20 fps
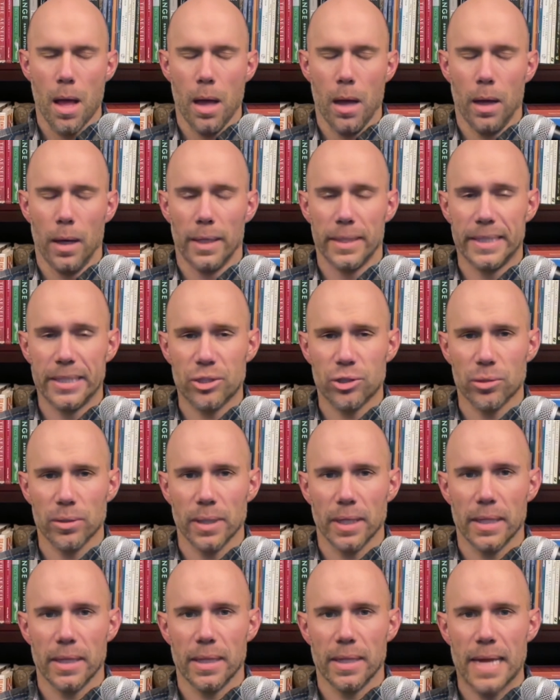
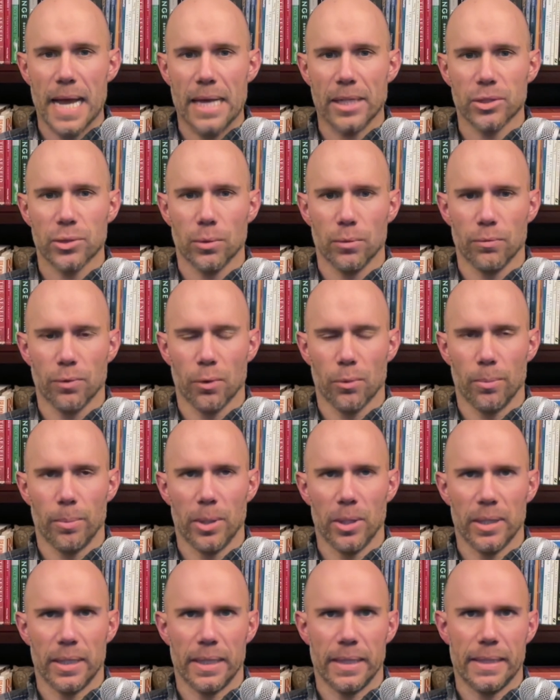Additionally, the National
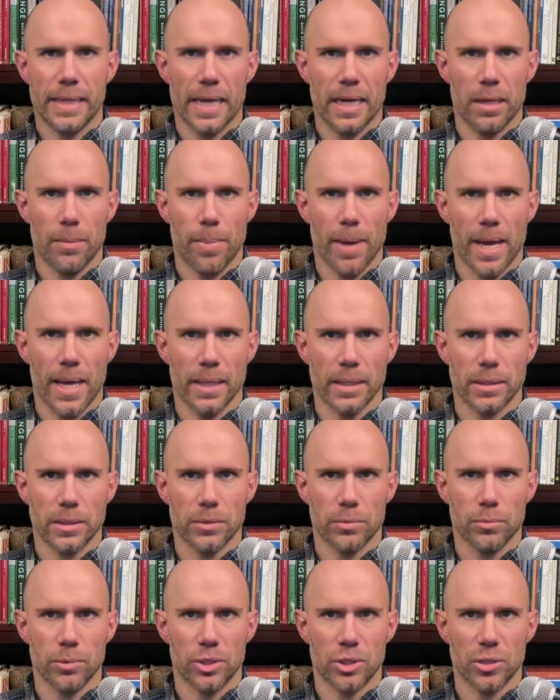Vulnerability Database,
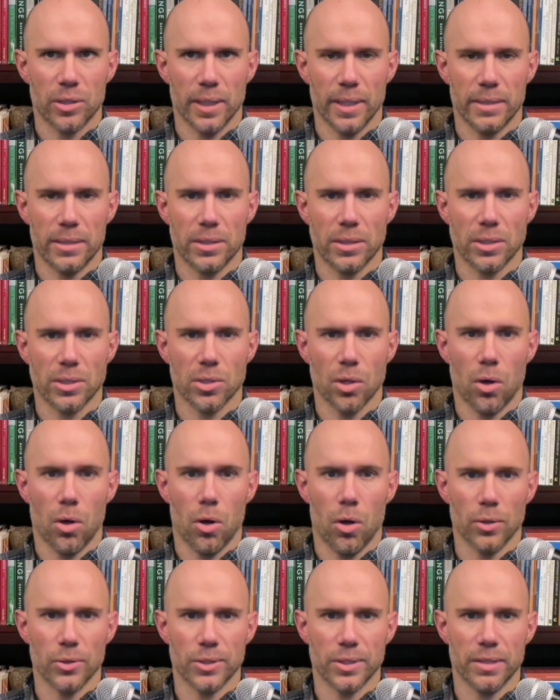which lists
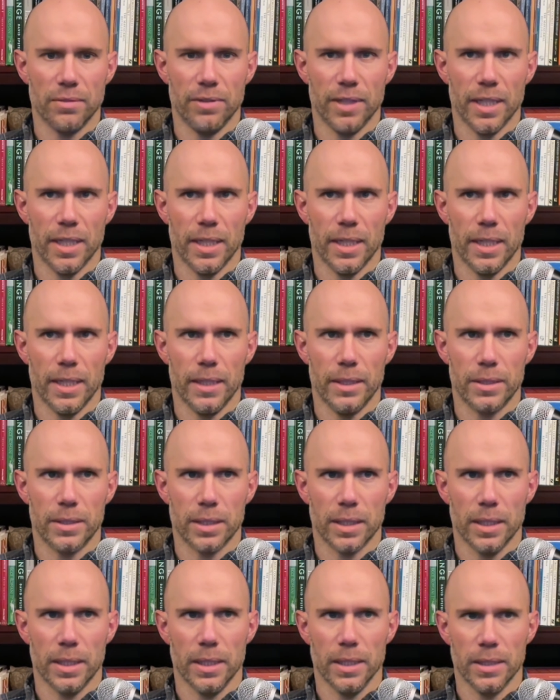all CVEs,
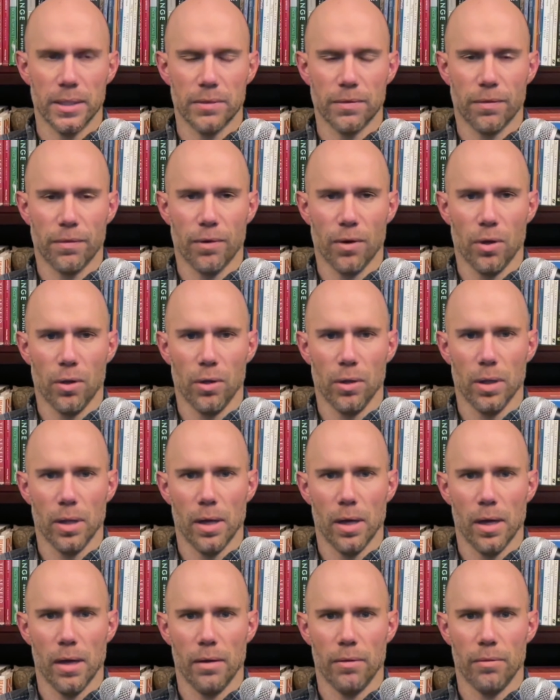is full
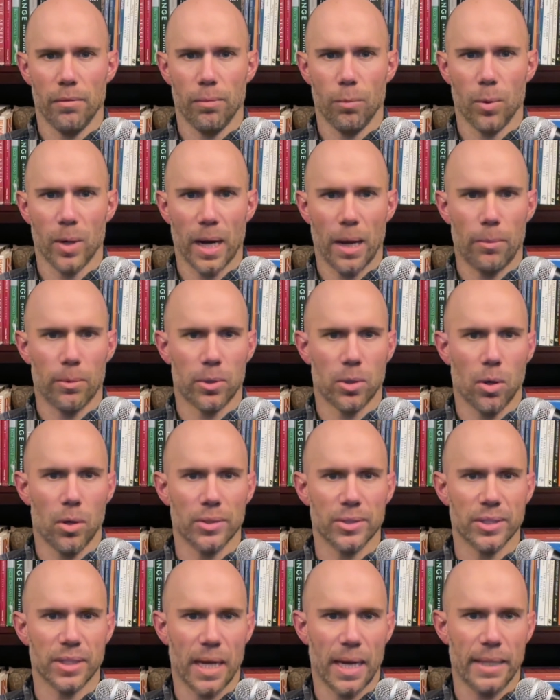of what I would call
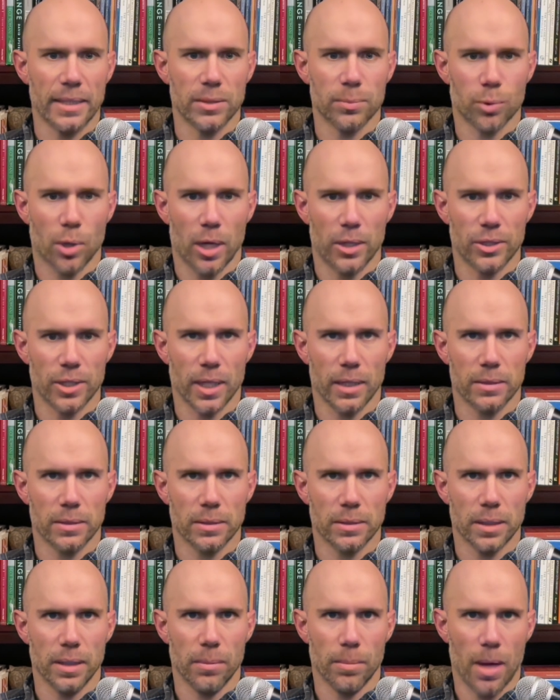science
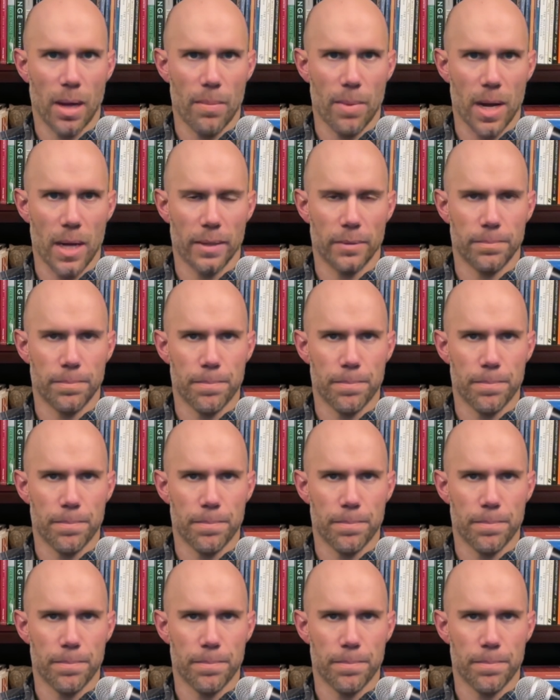projects in my mind.